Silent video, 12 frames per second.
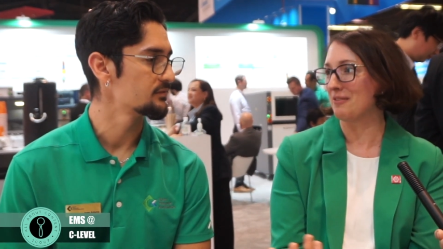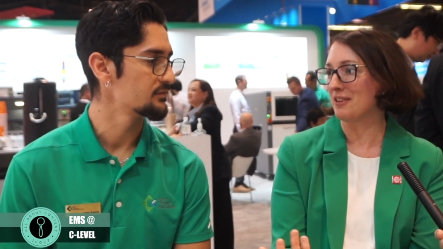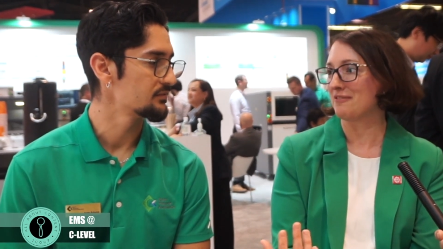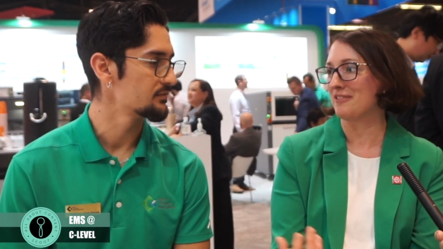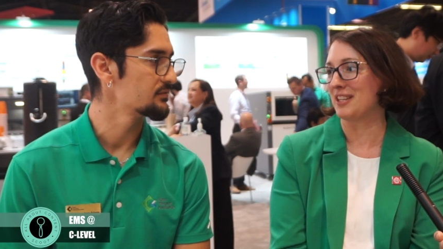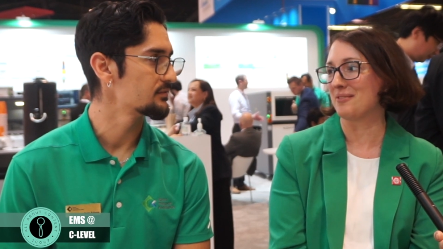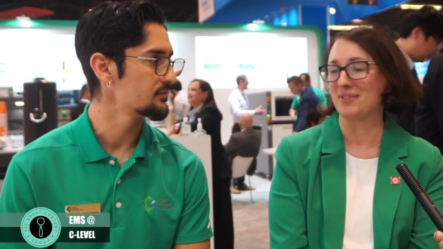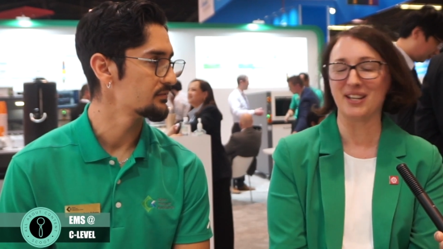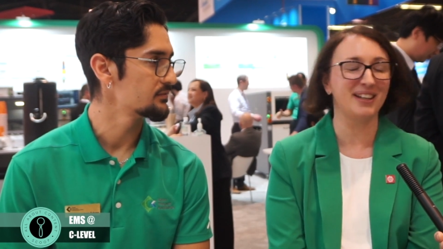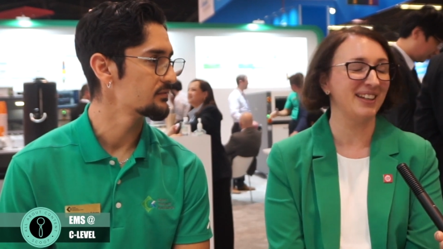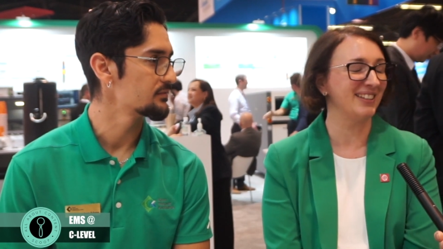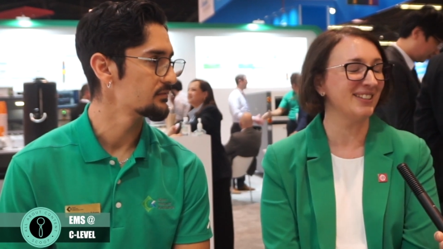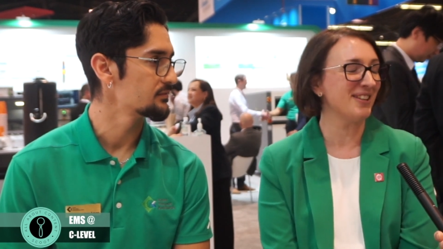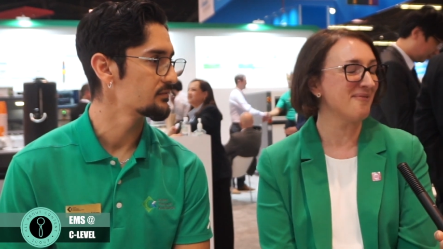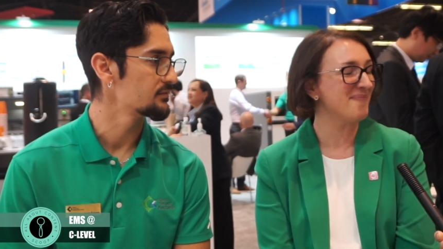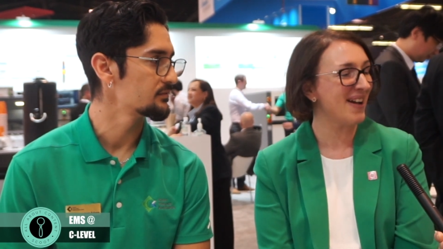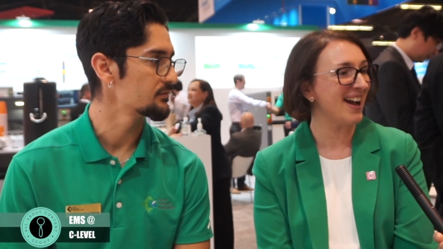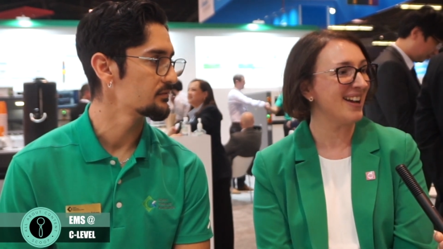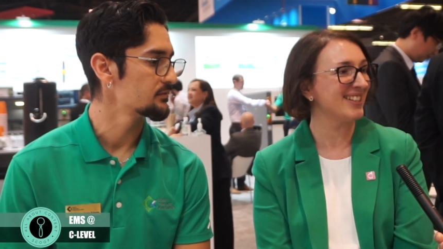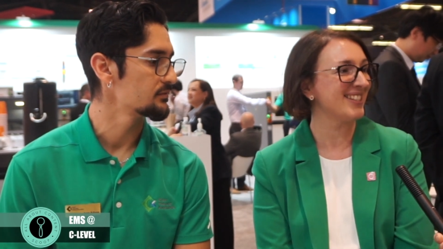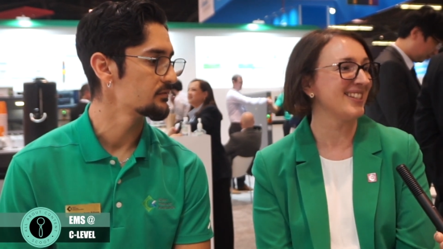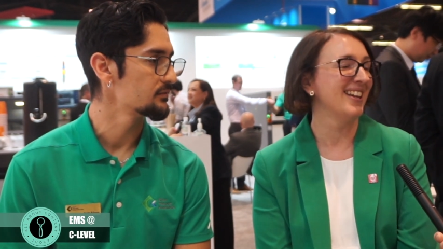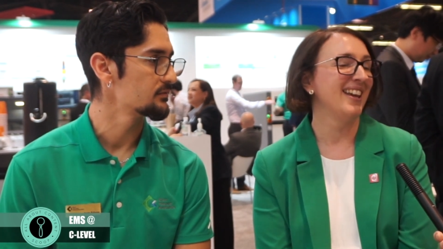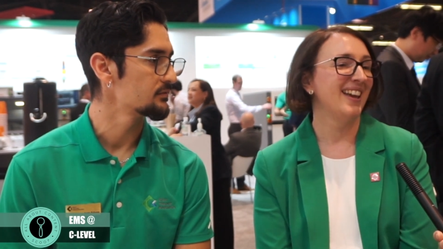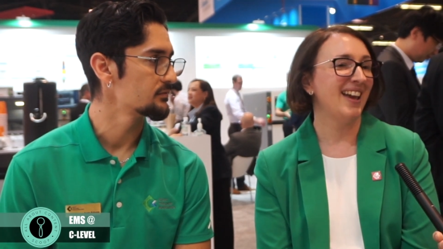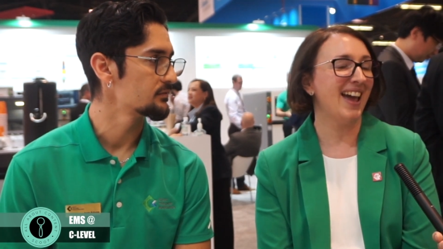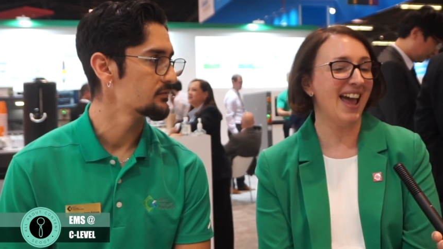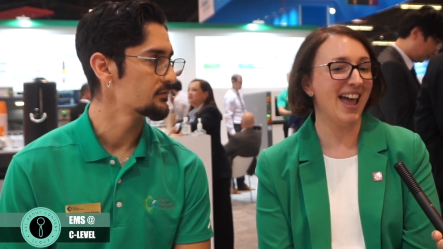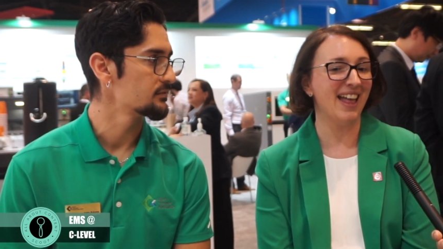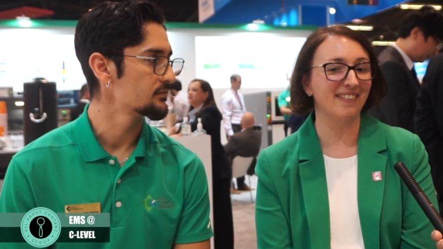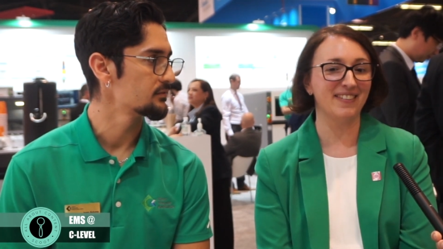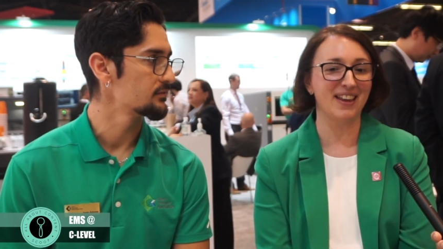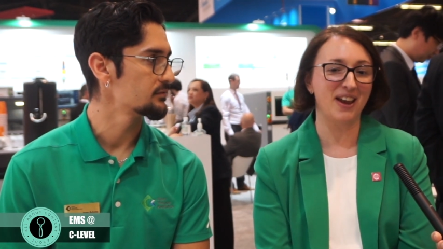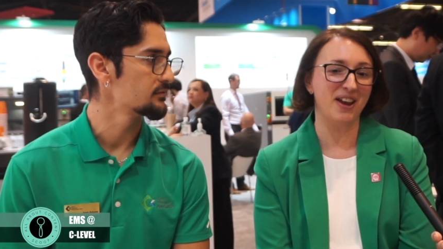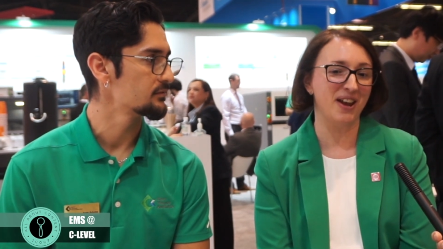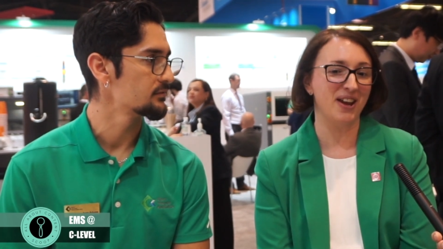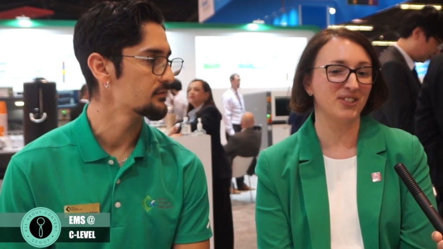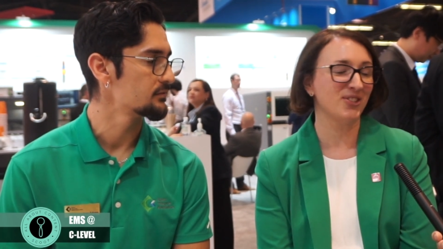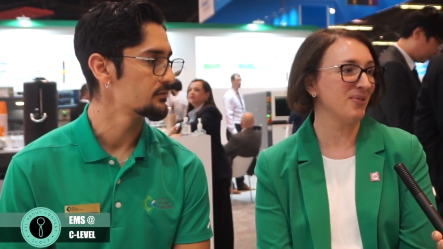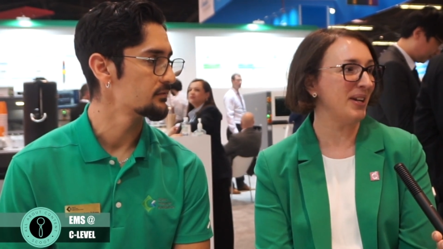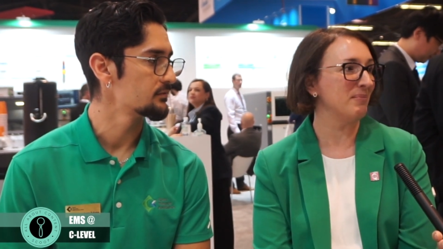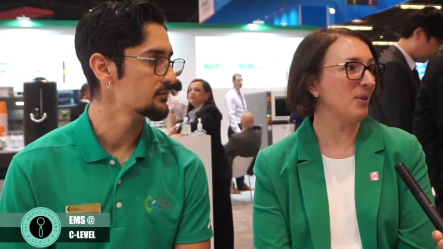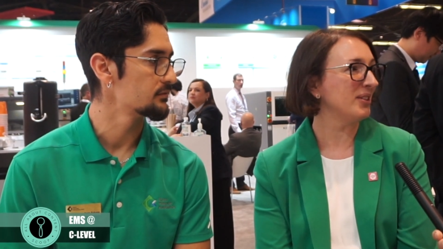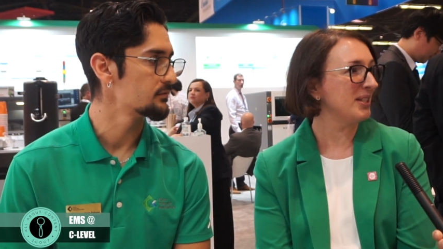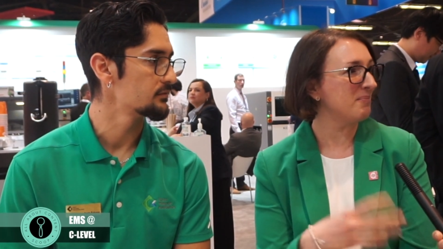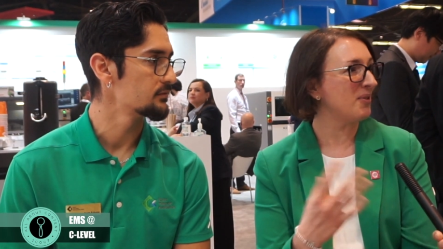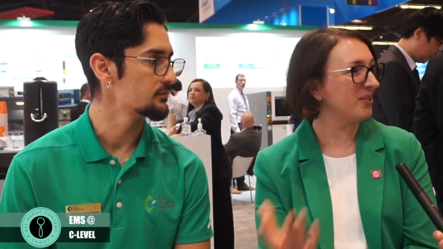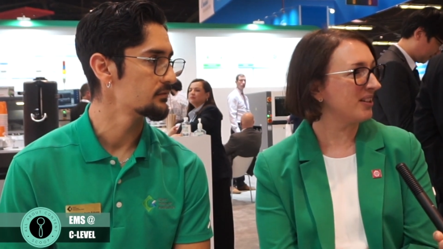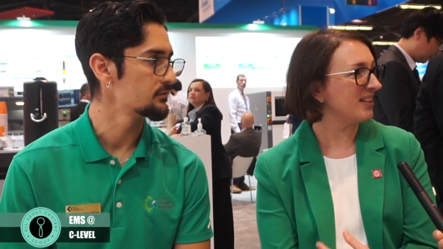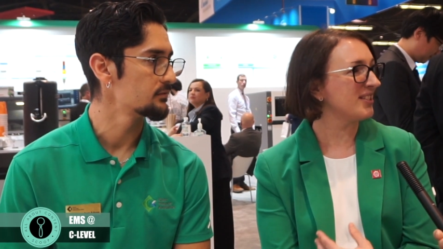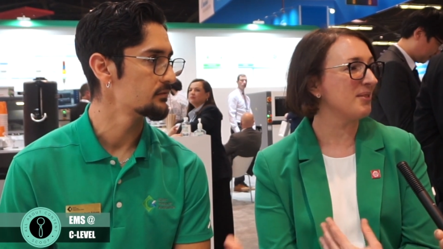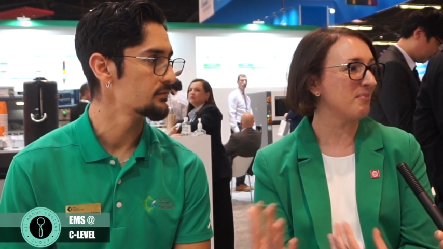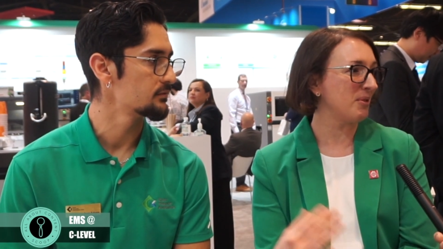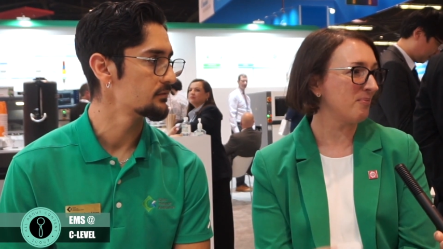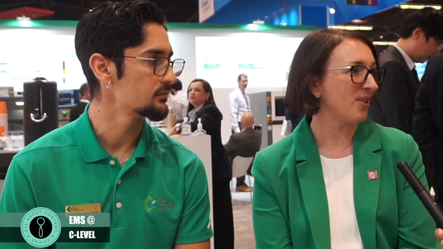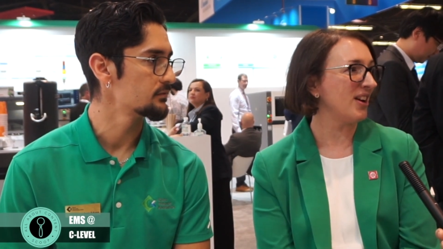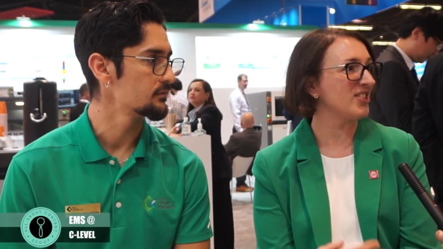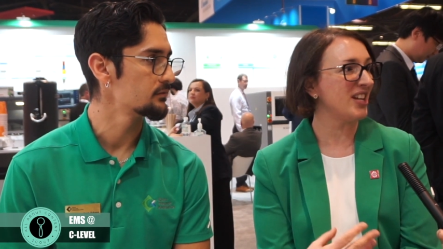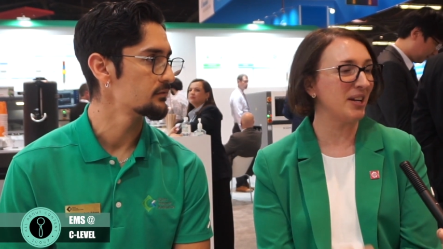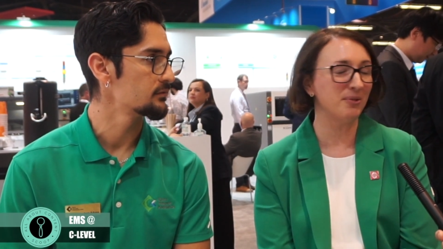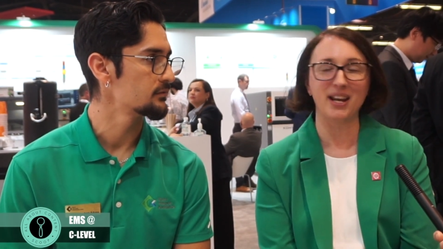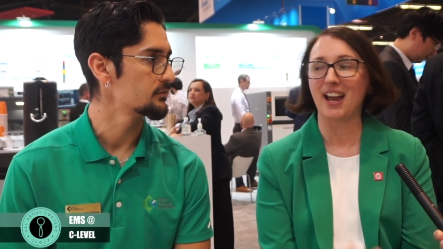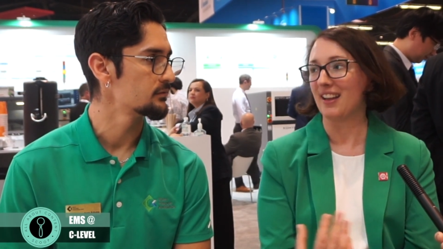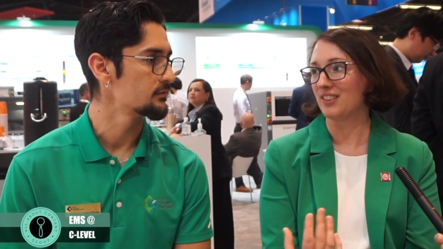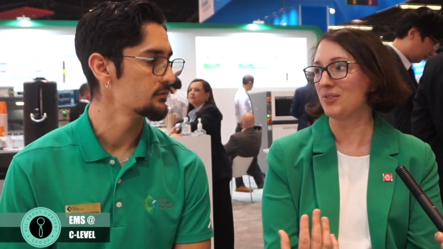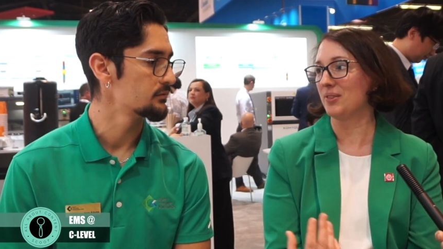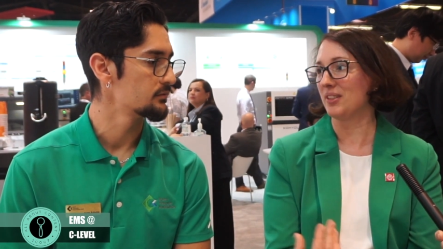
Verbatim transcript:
Speaker 1: with him uh, in the past. And uh, during multiple customer projects, we had to